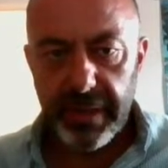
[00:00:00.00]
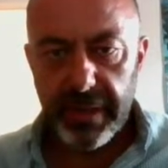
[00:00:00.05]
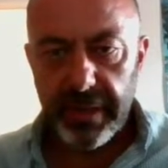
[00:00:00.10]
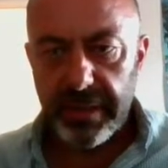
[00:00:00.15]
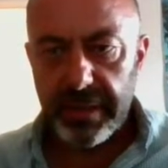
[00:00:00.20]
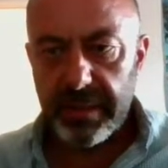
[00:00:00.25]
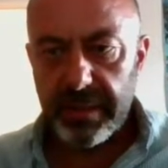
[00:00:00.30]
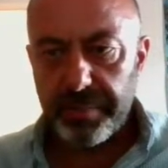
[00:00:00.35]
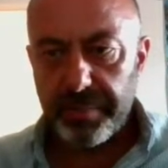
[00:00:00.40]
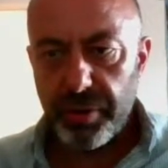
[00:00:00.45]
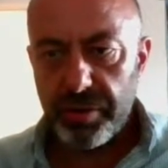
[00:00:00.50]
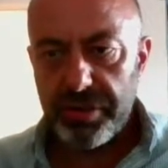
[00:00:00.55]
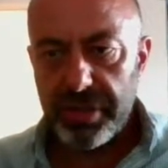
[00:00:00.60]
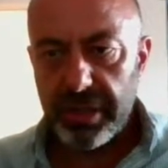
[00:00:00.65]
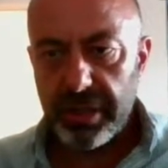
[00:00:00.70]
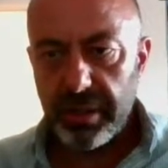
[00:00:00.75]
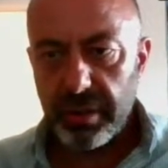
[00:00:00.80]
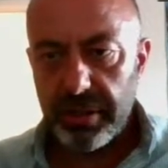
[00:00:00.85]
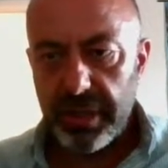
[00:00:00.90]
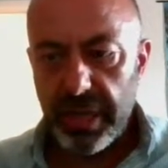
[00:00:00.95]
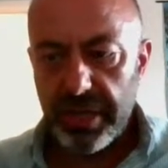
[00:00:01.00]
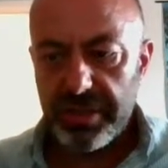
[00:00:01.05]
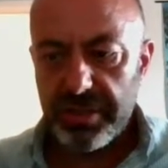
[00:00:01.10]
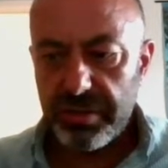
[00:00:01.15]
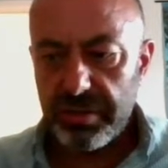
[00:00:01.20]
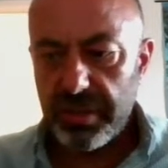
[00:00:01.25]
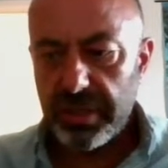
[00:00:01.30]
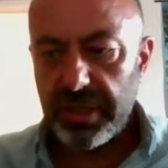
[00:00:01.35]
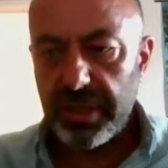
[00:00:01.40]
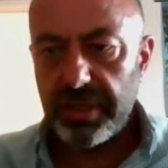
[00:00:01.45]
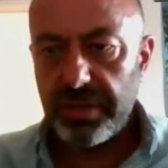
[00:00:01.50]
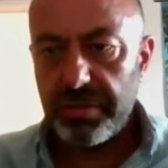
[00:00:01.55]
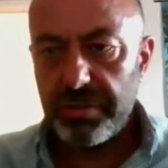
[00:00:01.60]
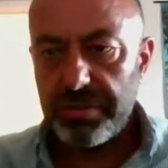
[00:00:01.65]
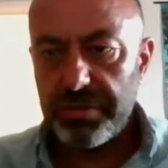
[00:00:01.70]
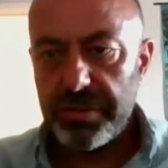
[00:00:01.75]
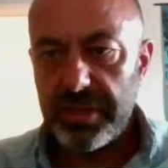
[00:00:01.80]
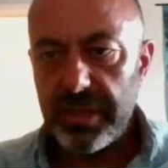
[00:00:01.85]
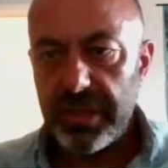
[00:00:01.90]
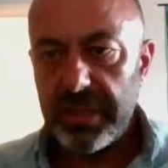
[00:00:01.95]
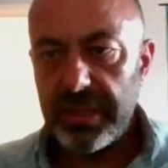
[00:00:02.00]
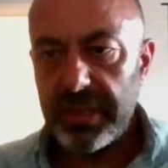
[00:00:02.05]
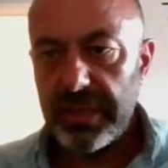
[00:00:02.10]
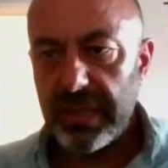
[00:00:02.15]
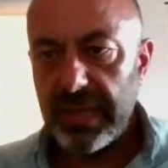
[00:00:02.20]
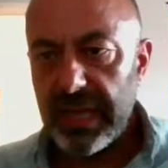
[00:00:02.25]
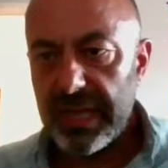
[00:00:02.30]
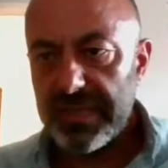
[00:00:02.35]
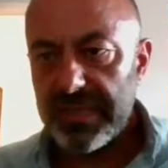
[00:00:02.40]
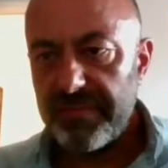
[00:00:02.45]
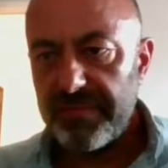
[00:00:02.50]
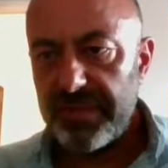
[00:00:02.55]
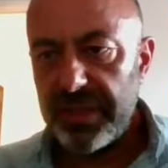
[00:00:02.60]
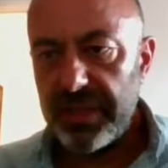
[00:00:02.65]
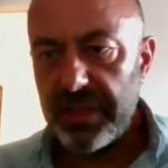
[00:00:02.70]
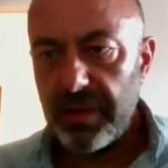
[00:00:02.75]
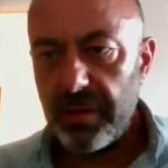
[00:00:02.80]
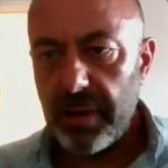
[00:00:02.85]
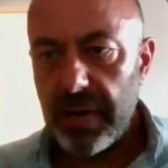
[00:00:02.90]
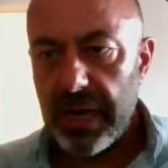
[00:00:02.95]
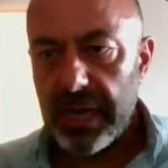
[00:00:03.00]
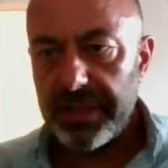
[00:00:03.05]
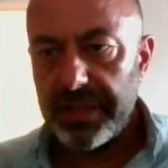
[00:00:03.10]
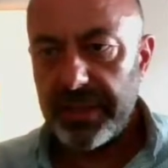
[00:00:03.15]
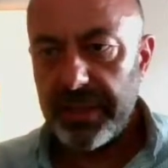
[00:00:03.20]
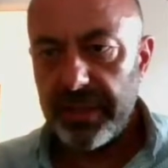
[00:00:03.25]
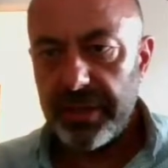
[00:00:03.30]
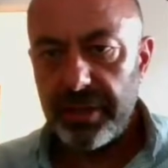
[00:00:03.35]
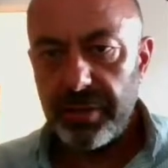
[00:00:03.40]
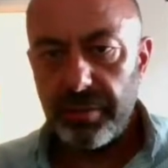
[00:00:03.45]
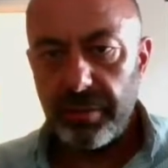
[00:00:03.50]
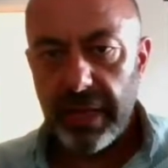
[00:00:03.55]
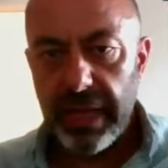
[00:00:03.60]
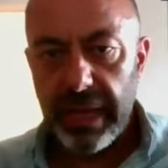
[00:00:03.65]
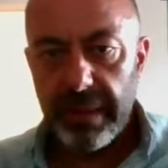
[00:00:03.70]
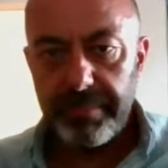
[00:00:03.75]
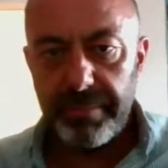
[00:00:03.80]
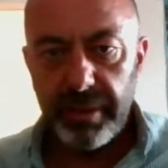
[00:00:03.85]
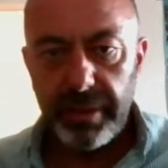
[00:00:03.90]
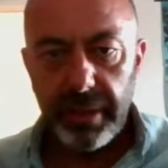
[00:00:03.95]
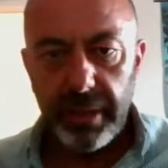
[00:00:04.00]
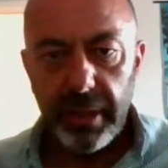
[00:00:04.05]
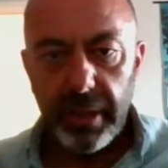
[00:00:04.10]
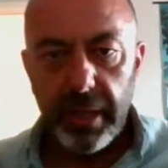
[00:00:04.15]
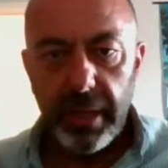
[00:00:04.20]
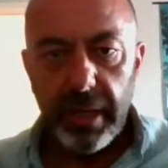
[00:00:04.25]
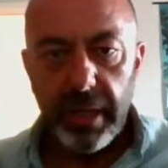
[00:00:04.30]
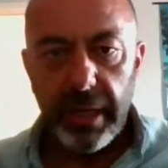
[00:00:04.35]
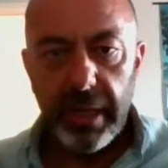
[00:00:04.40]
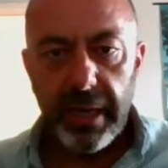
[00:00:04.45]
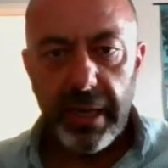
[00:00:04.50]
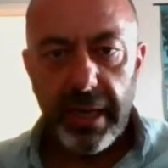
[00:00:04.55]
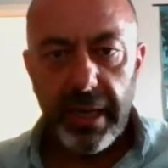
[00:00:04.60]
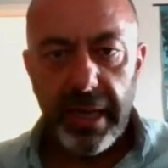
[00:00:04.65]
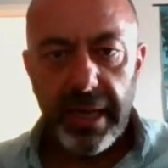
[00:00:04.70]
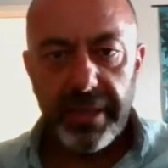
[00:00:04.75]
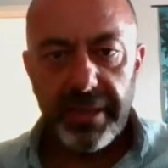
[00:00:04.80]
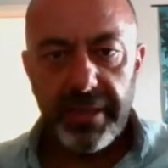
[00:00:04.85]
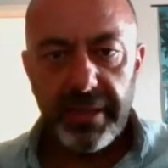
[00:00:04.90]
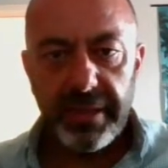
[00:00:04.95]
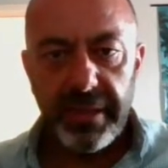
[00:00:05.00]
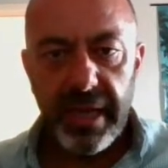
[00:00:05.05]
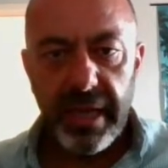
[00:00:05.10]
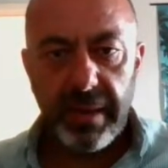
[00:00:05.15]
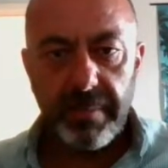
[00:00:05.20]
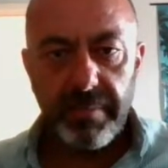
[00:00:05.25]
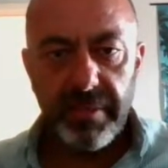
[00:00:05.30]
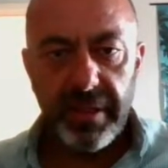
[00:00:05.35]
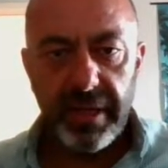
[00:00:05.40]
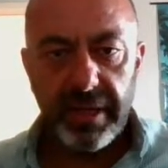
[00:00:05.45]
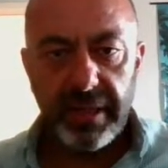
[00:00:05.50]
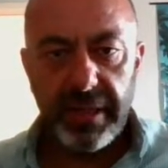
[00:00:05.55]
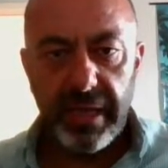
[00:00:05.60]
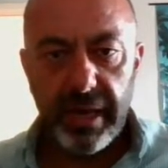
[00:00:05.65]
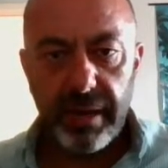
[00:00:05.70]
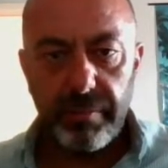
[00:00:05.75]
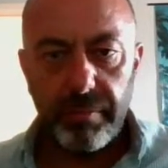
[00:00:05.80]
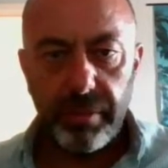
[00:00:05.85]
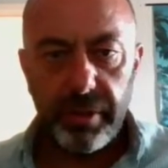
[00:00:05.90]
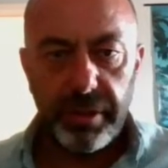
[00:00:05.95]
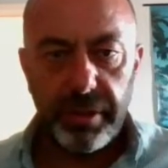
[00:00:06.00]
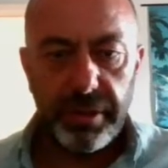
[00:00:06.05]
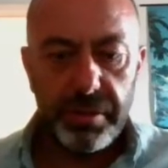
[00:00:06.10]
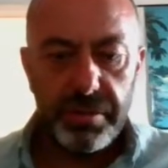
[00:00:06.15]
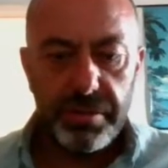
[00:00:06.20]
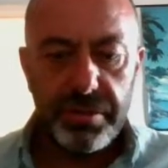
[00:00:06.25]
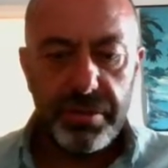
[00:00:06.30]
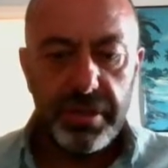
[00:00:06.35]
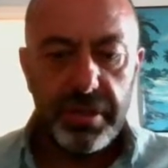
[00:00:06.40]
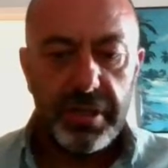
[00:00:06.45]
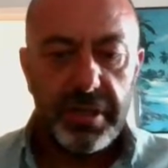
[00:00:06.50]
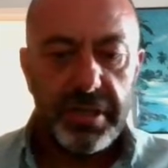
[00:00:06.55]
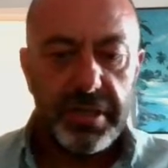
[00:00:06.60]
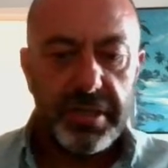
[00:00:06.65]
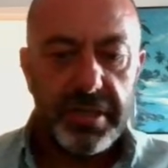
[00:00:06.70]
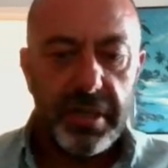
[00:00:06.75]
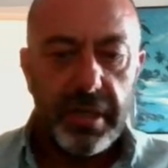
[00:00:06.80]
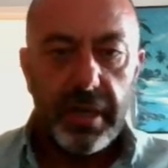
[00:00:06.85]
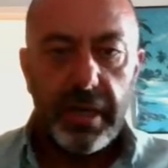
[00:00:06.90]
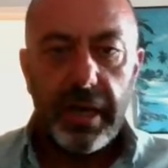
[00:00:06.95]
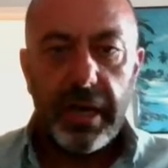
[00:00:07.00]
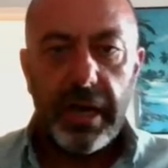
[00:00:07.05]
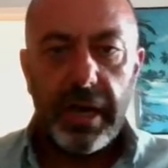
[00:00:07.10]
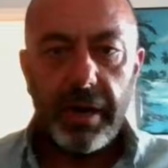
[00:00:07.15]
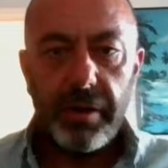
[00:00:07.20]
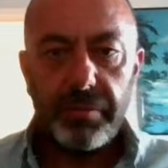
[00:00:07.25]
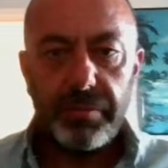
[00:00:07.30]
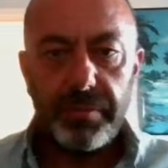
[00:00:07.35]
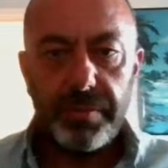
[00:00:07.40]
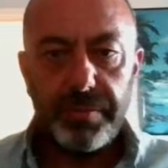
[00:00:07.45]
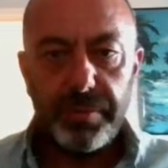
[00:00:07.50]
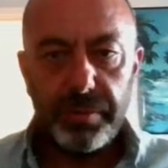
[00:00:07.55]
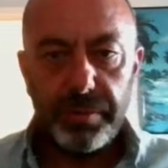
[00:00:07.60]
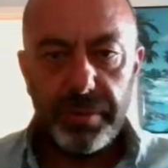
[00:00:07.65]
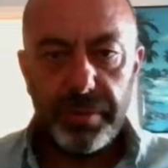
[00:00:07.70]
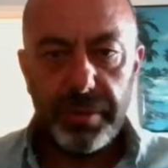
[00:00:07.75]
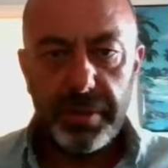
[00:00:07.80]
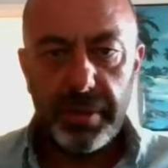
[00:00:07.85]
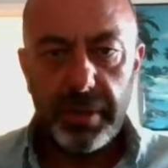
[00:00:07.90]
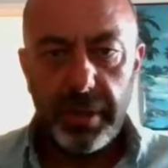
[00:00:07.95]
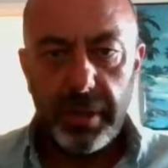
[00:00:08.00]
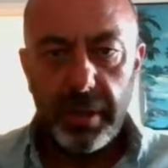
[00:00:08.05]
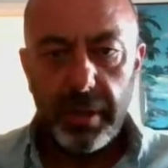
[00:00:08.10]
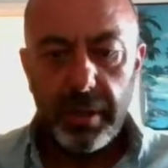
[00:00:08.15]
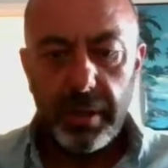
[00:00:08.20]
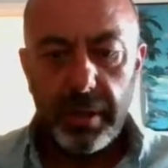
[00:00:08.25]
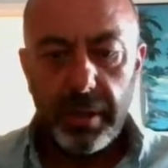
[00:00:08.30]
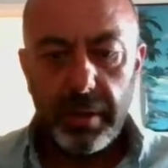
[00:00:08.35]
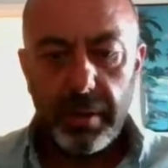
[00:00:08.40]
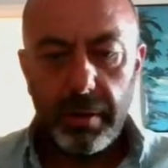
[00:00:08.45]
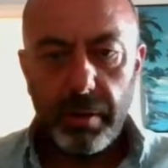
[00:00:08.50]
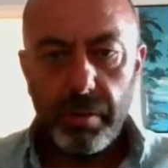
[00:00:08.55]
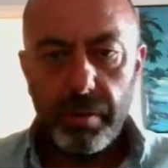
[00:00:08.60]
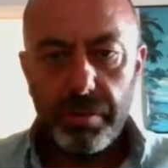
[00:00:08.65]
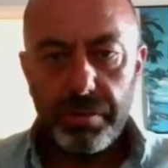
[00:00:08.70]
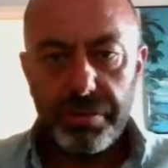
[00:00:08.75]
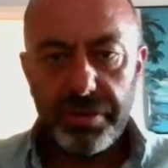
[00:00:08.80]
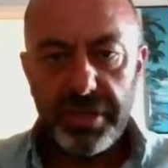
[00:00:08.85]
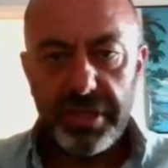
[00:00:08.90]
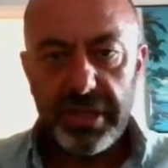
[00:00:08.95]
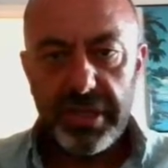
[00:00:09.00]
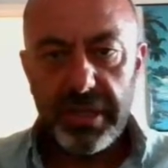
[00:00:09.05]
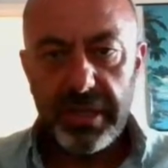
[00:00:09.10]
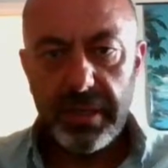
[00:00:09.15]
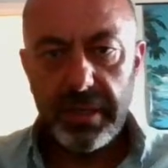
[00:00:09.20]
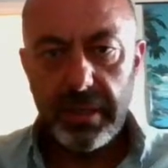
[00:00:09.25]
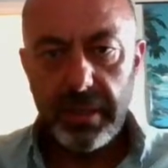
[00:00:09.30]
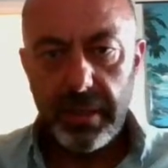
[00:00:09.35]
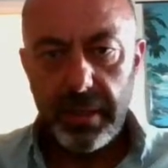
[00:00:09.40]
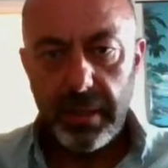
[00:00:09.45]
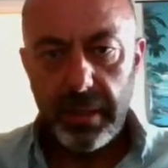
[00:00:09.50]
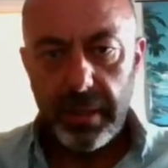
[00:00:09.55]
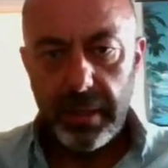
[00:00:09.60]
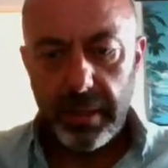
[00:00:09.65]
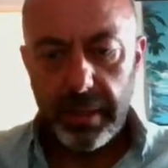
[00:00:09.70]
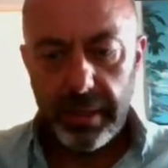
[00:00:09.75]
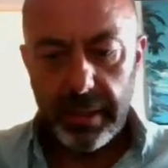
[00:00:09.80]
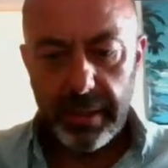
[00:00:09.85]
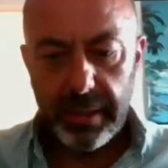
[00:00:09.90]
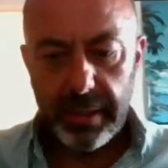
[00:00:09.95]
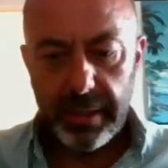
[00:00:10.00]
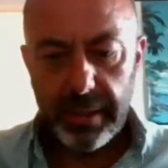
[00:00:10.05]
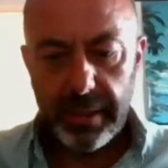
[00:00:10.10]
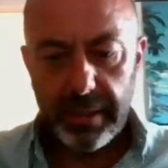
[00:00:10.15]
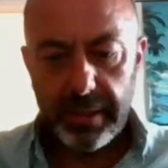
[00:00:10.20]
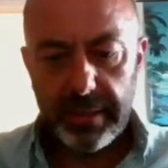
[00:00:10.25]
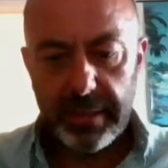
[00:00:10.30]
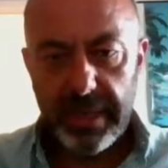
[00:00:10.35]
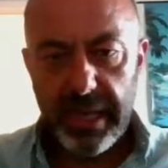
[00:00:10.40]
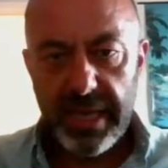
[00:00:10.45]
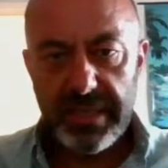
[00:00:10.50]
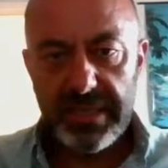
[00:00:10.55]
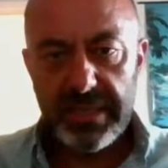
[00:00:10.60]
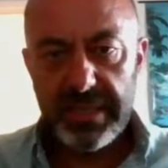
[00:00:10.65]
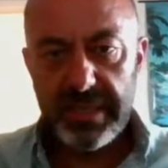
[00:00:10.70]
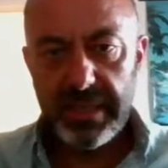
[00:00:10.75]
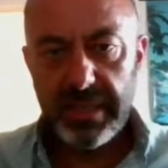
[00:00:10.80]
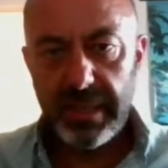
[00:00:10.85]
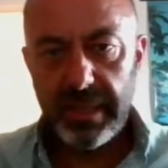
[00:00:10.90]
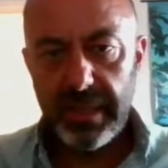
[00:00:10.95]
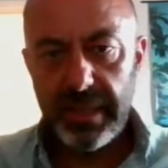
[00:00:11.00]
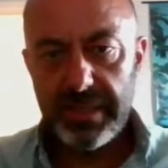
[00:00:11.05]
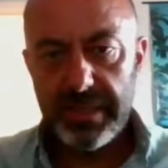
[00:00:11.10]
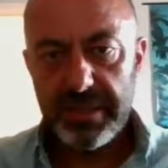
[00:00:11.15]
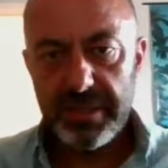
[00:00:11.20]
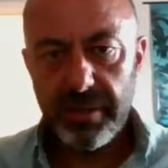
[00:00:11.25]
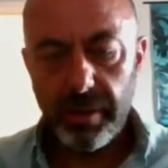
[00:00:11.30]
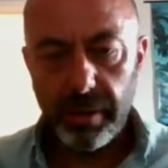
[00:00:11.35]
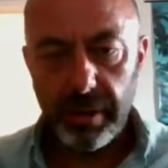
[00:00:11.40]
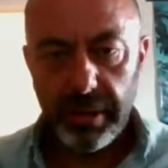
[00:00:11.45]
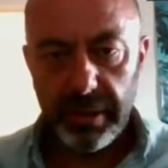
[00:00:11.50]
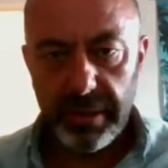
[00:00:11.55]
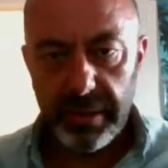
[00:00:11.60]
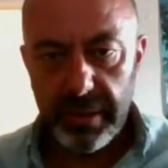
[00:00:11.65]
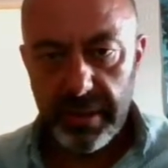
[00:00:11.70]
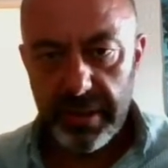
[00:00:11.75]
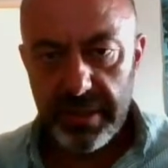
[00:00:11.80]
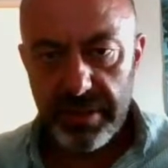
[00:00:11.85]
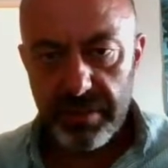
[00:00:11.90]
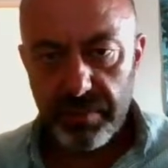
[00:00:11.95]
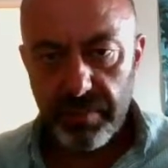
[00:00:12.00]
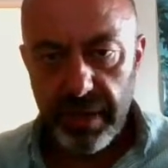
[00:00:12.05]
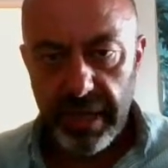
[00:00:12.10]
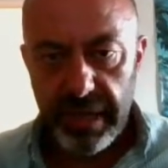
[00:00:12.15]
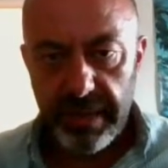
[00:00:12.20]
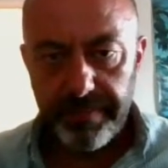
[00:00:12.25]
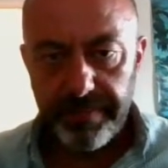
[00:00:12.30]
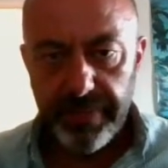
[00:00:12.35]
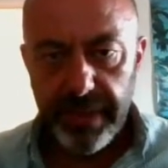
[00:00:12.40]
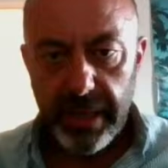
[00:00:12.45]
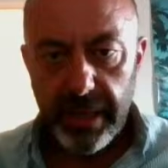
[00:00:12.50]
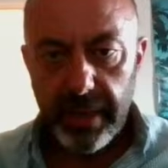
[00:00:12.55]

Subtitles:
in the project location that I used in the last video under new lab, and the name that I will use is output OC test. Let's call it this way.